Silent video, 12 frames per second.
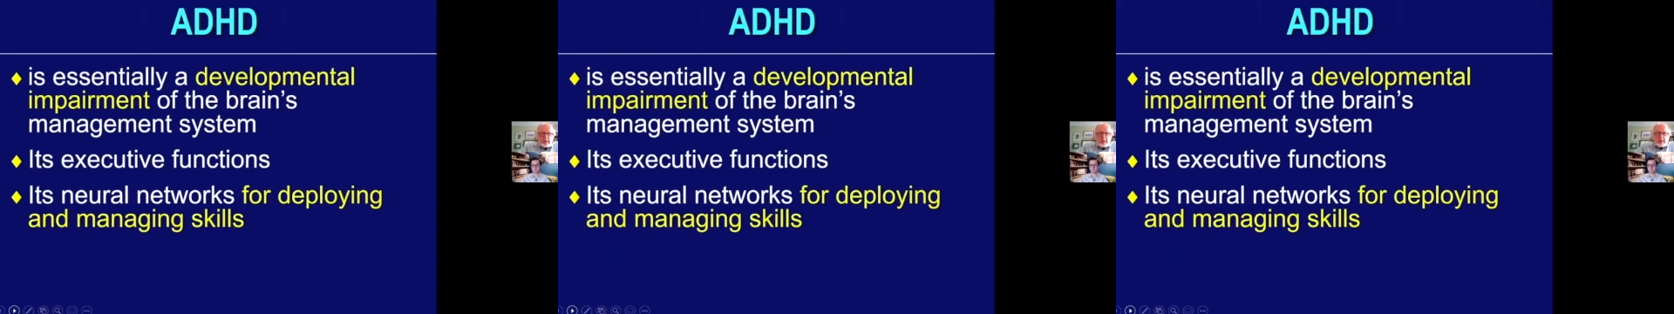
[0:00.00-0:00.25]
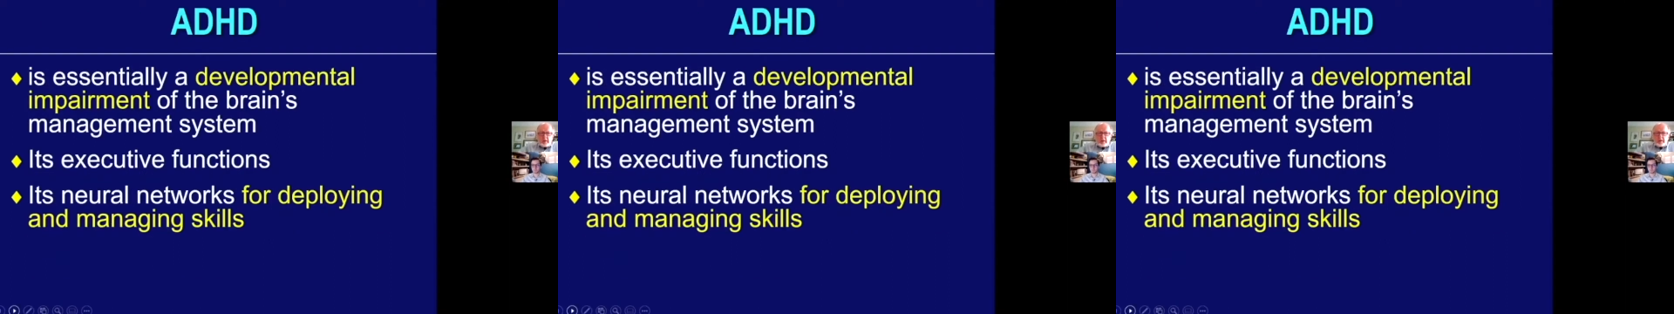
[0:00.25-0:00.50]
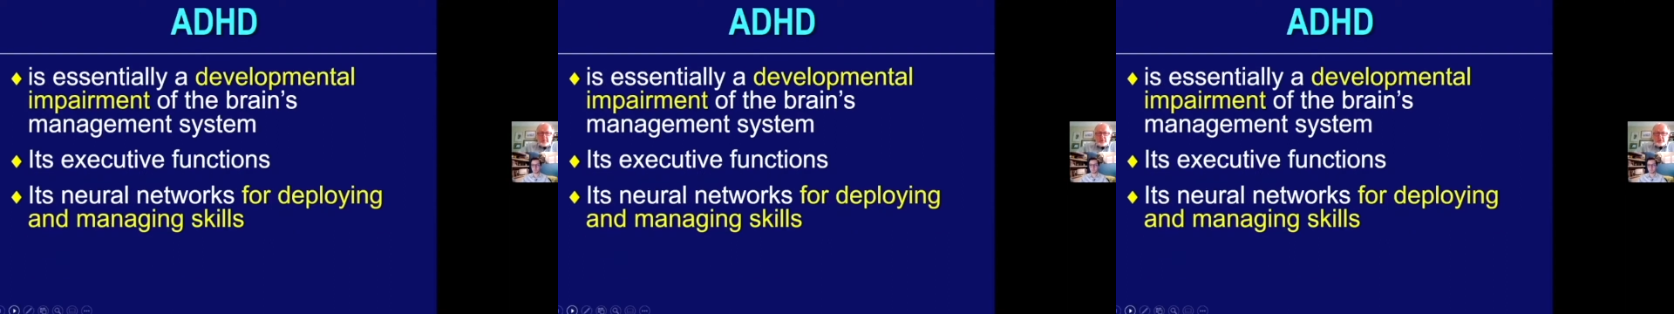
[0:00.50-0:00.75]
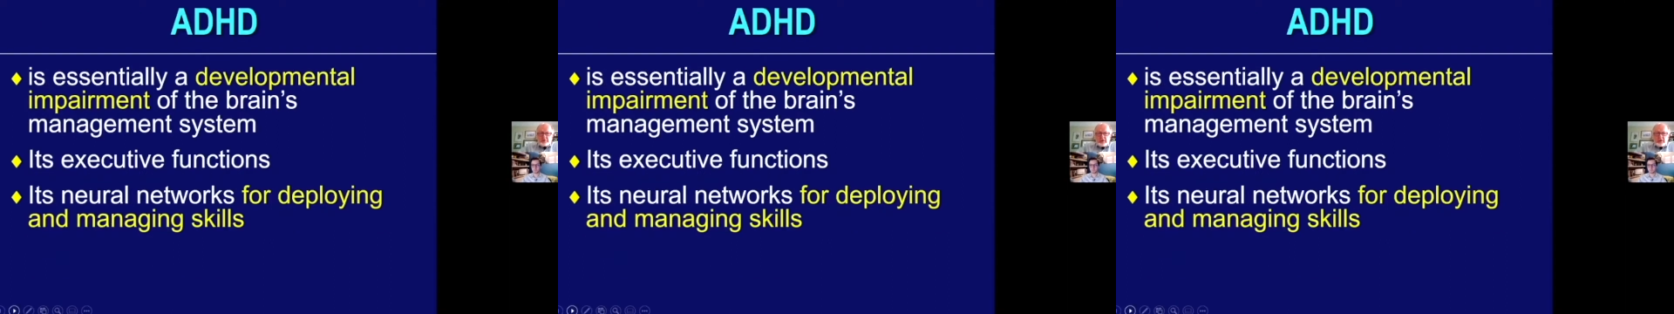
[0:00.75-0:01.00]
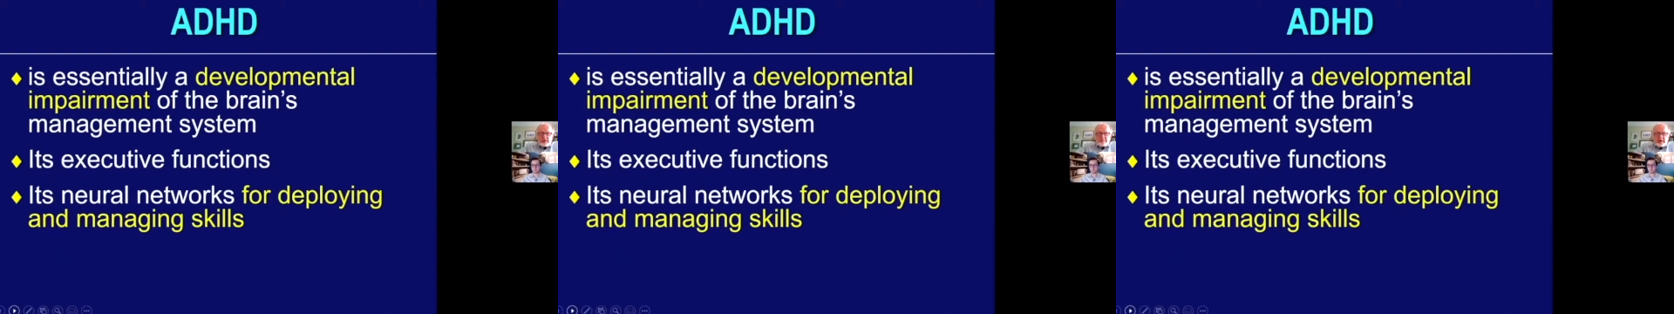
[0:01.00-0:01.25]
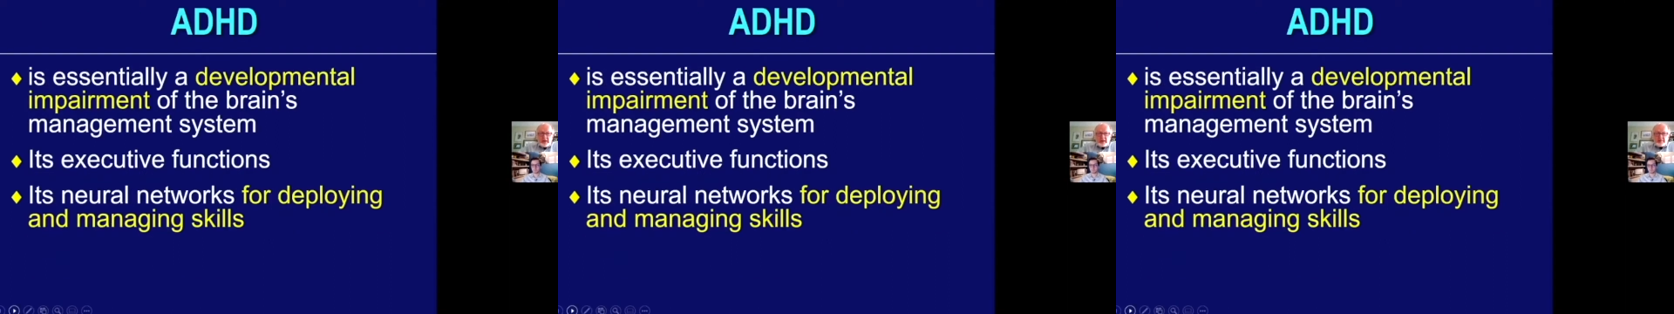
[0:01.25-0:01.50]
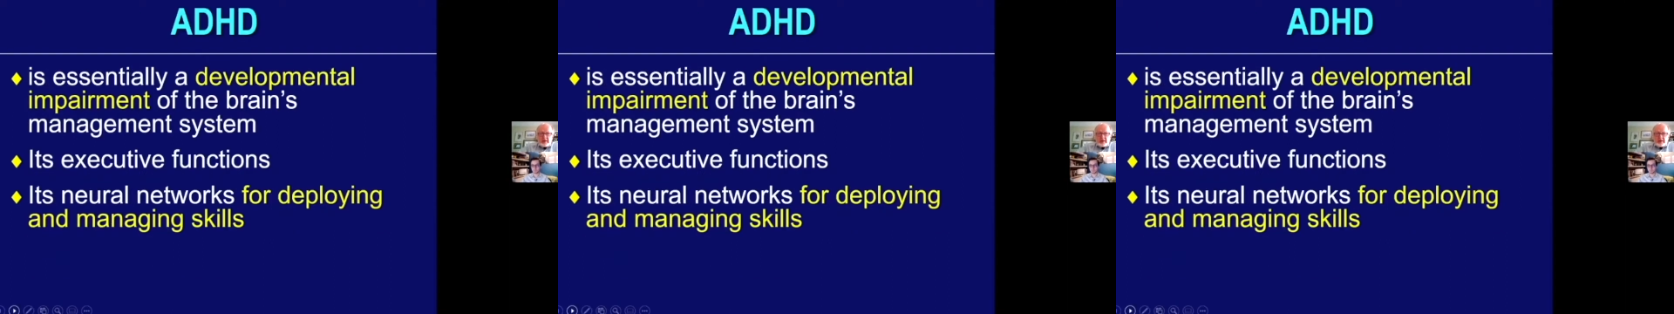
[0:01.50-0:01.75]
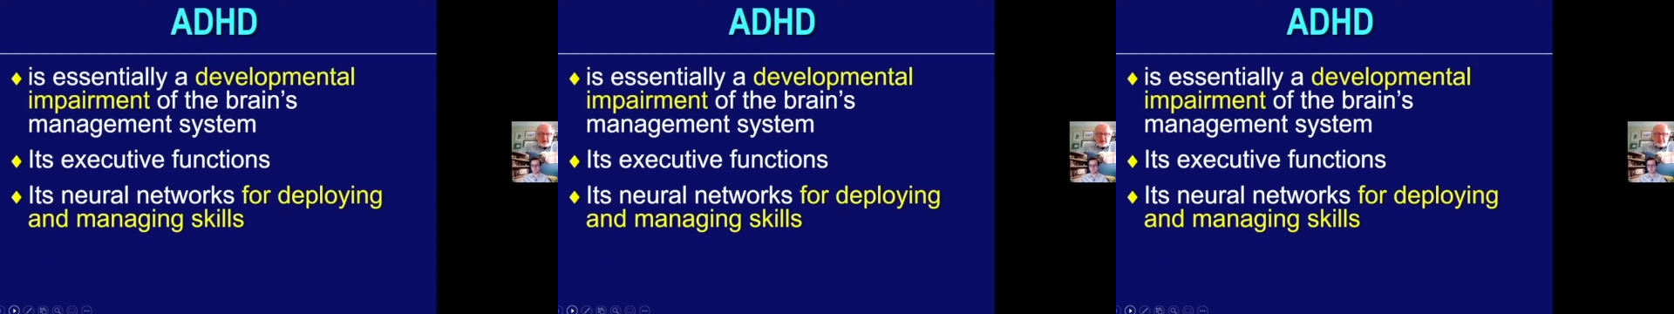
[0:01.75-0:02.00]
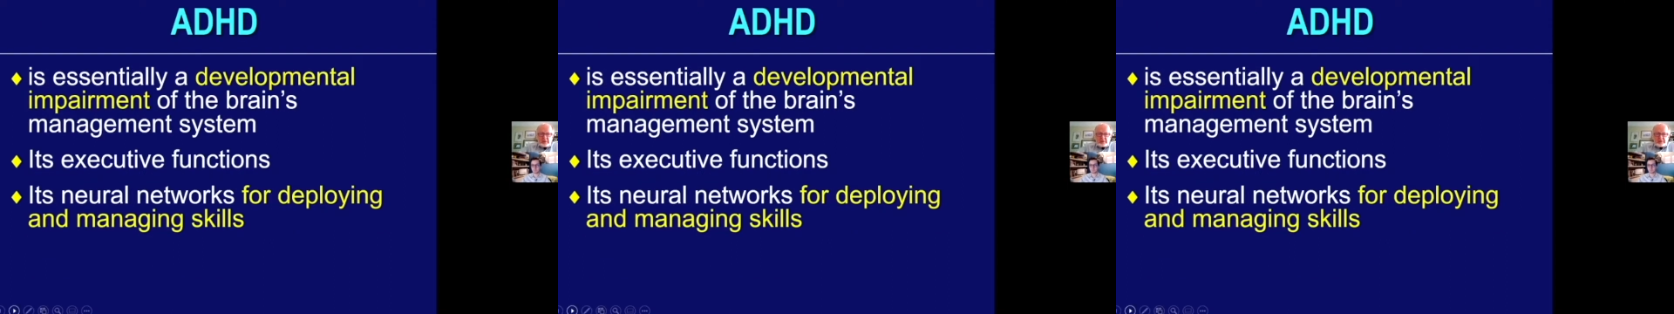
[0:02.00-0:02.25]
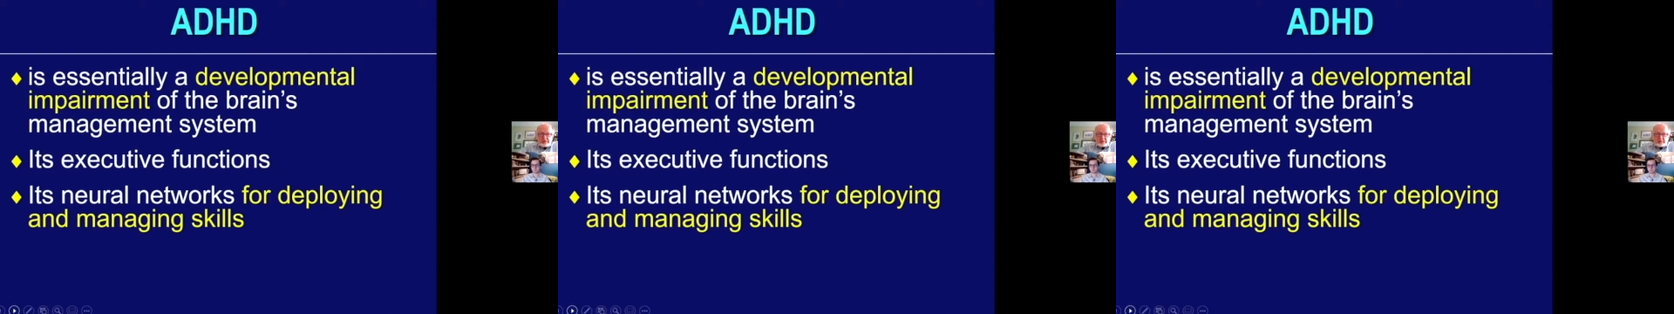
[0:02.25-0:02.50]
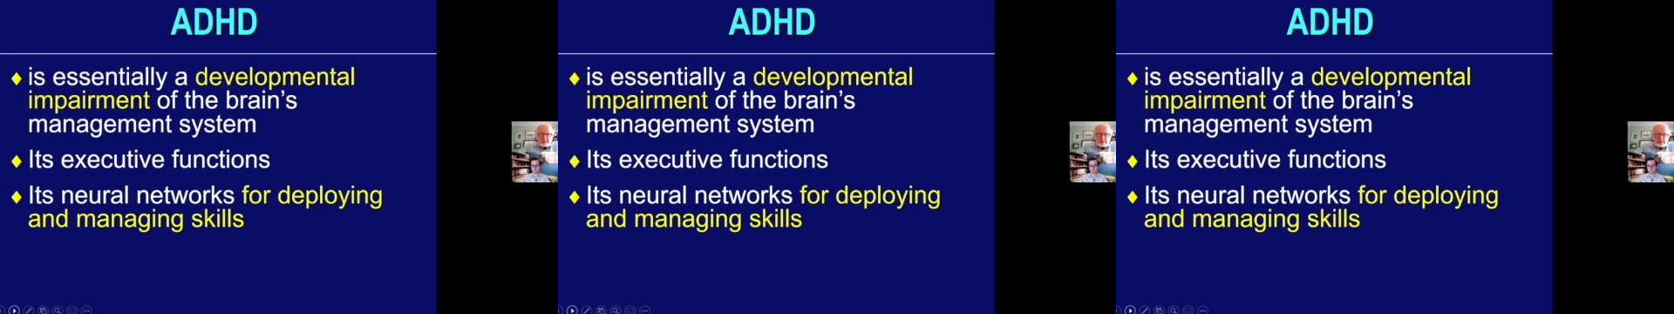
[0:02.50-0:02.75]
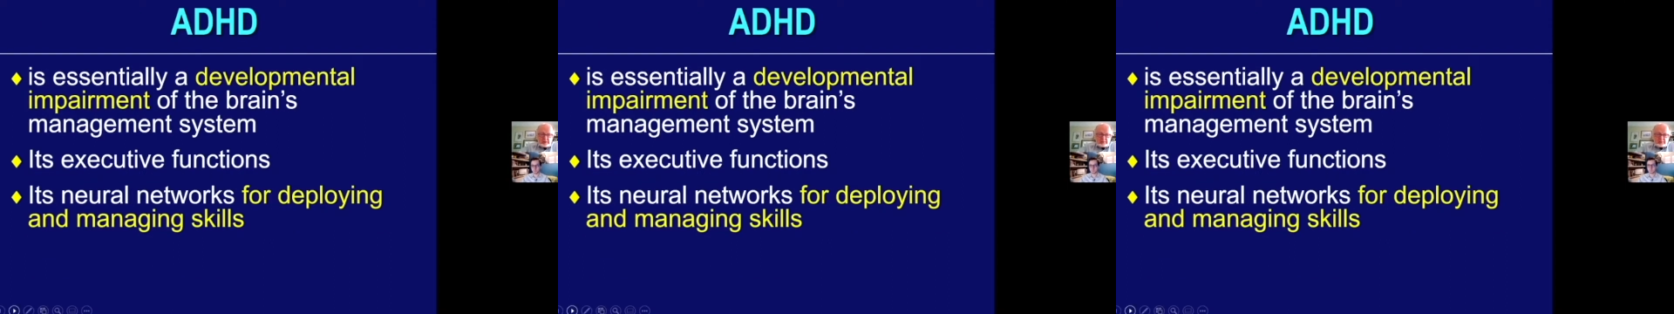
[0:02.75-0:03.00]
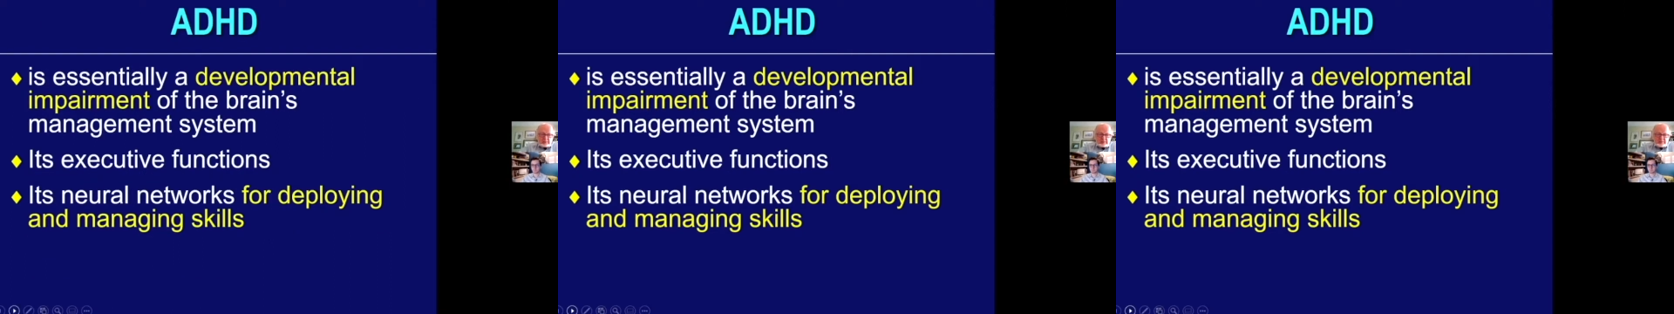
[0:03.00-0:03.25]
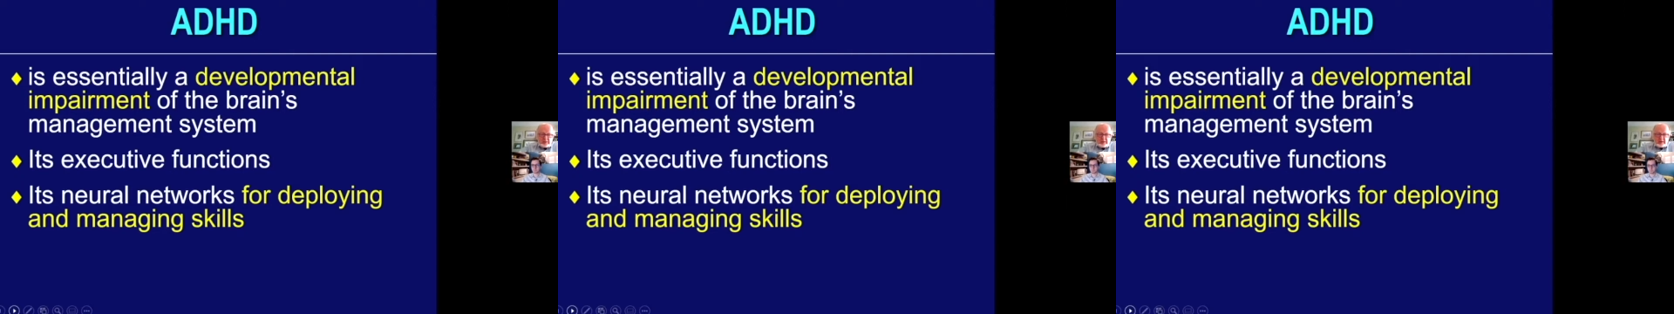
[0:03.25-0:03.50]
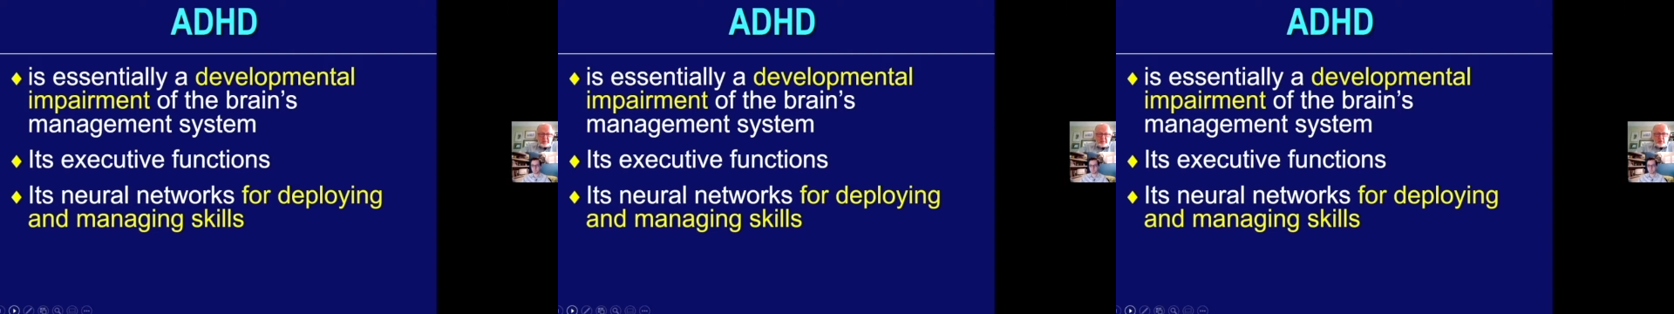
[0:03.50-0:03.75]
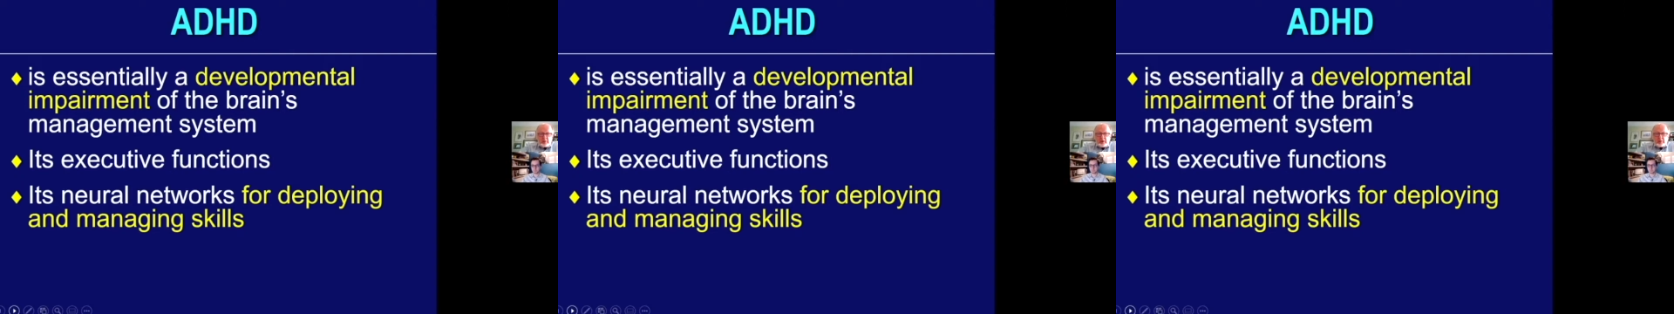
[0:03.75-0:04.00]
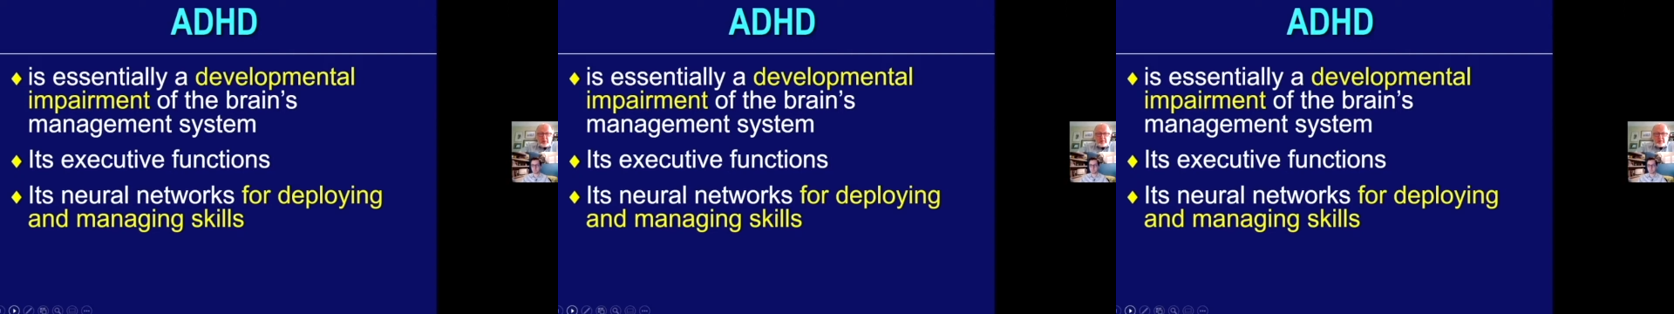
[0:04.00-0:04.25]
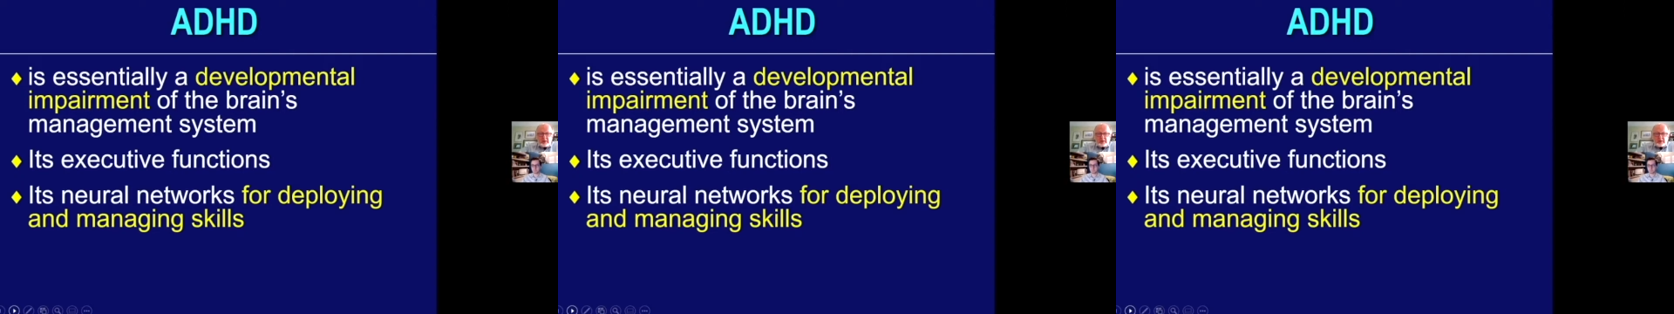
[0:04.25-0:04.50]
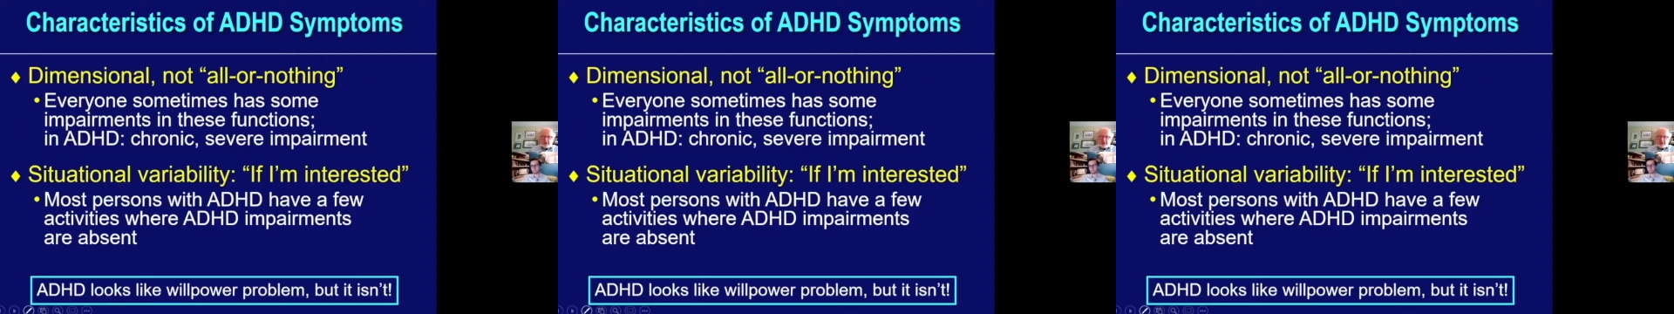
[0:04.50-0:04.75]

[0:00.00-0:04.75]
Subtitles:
[unreadable: no face in view]